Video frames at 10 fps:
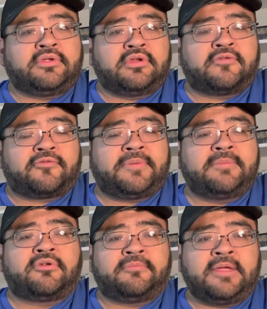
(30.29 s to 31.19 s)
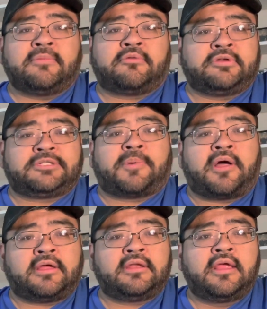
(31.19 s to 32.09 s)
you know, for people to be able to
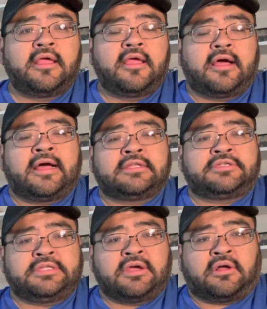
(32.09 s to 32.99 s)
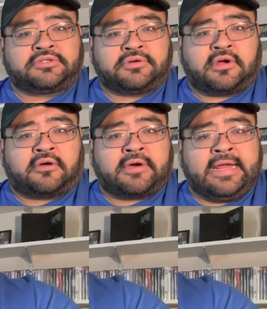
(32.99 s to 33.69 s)
respond uh, to the altar call, right?